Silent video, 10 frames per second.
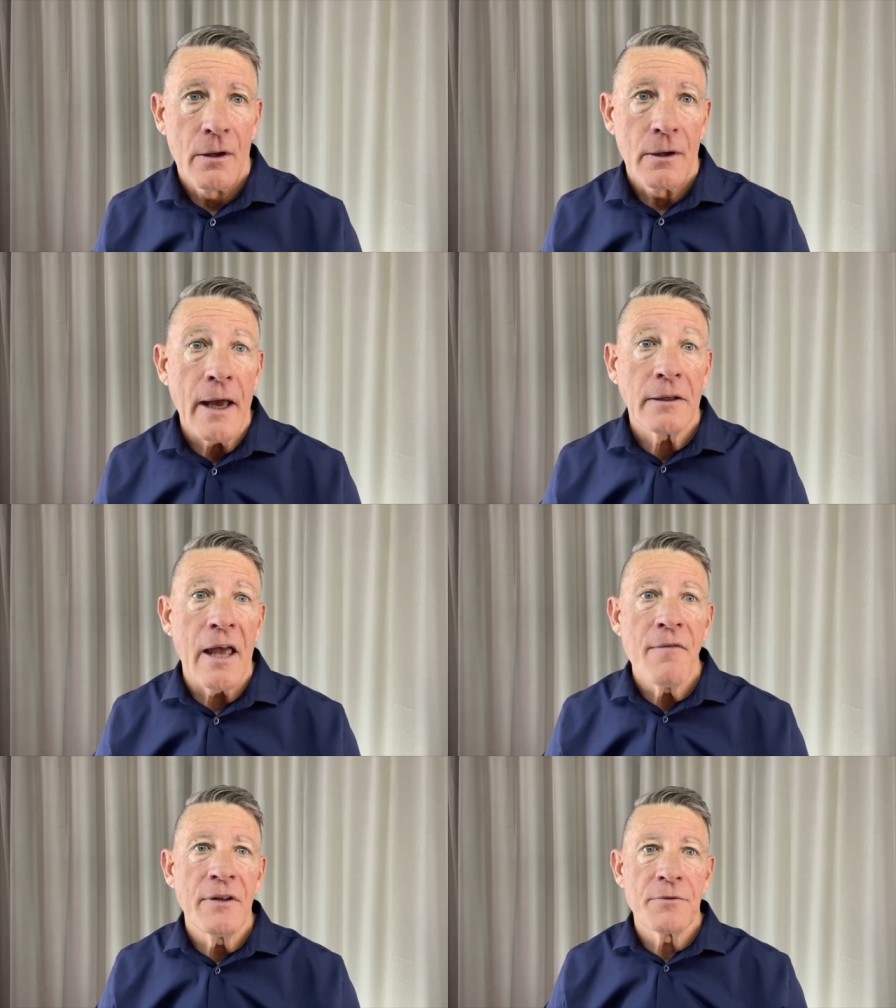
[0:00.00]
Like
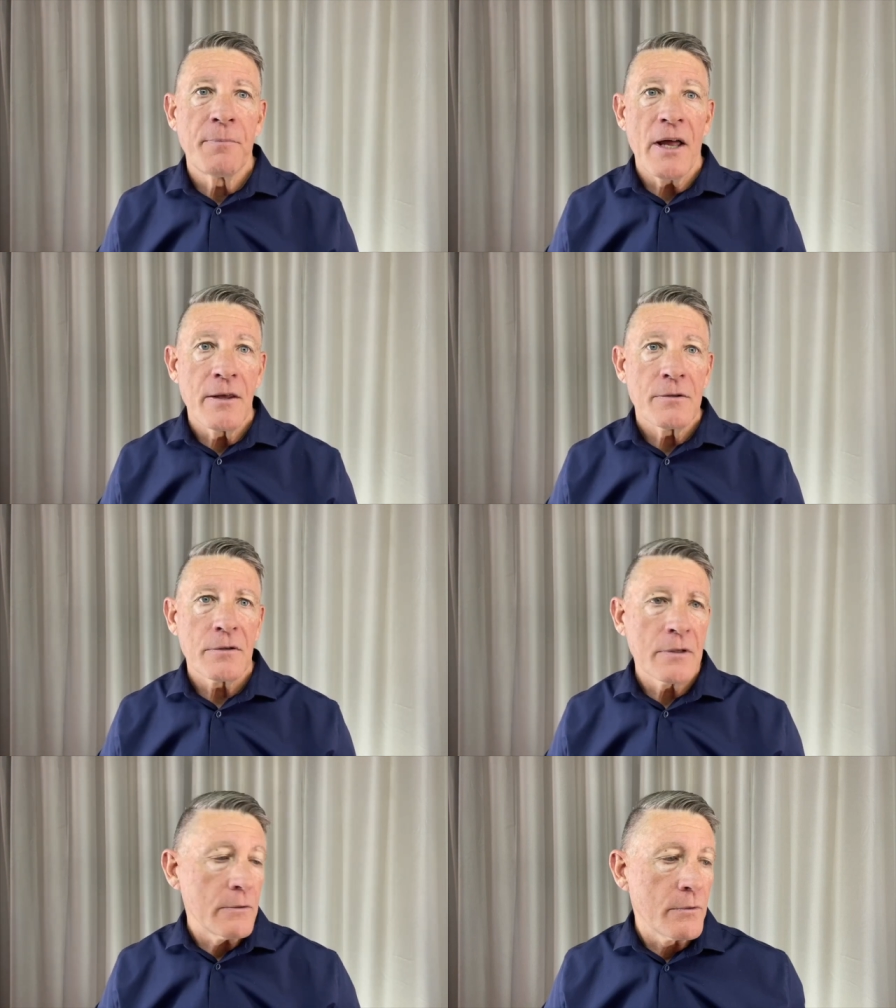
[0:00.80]
David's
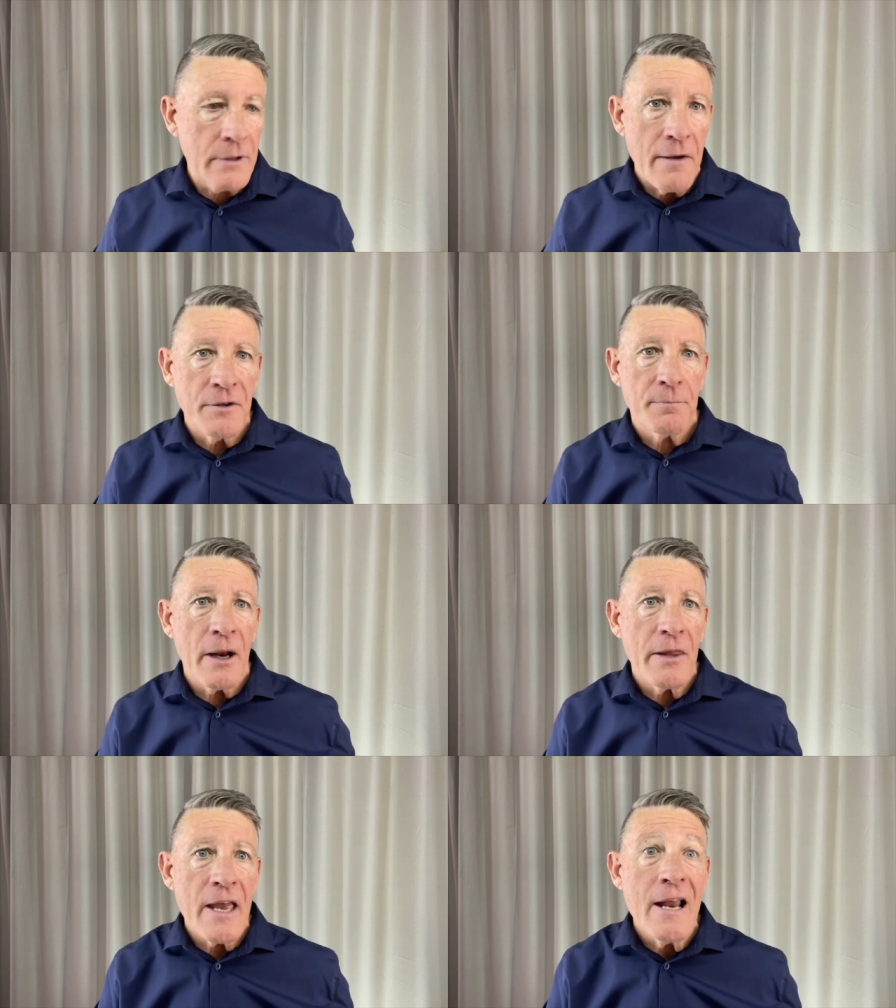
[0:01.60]
brothers, David's
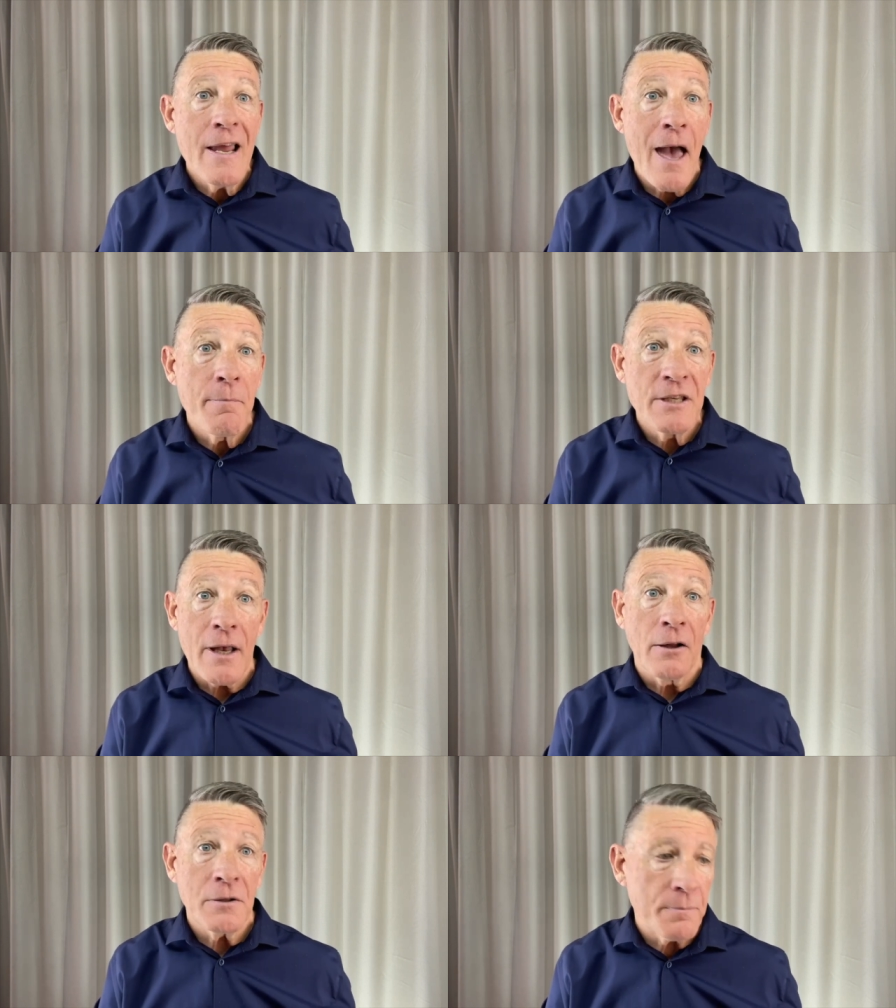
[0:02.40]
brother, Eliab, his
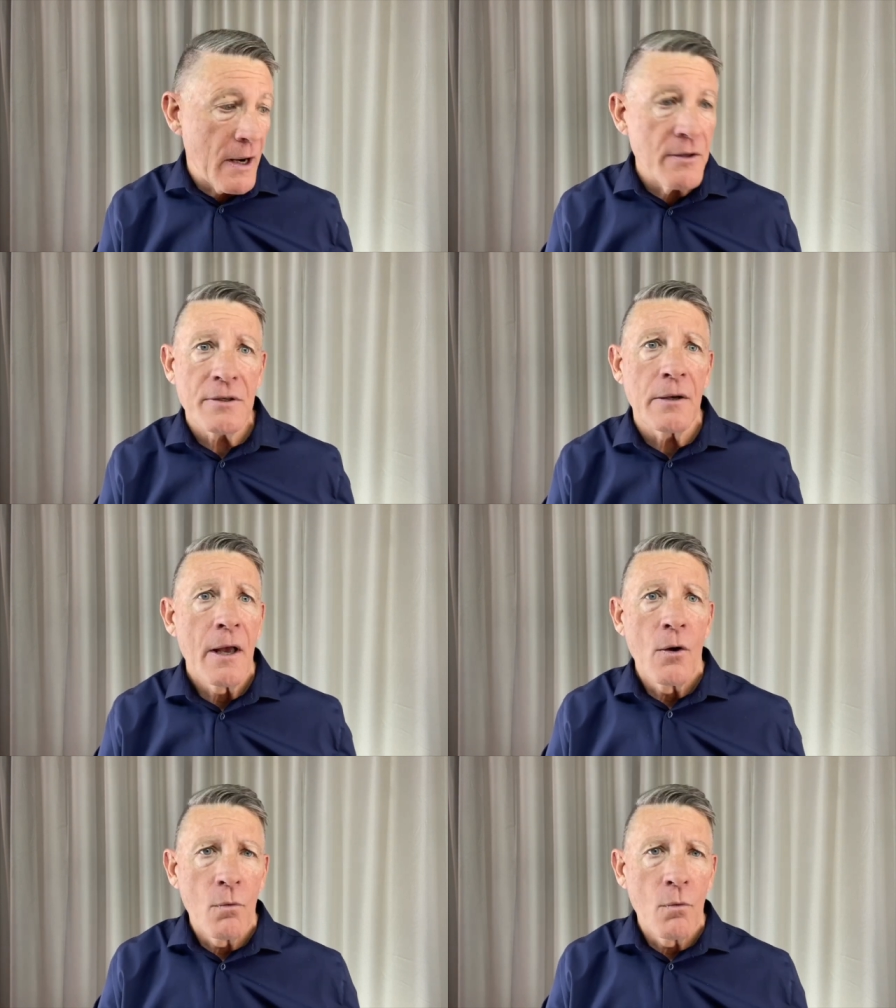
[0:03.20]
eldest brother, said,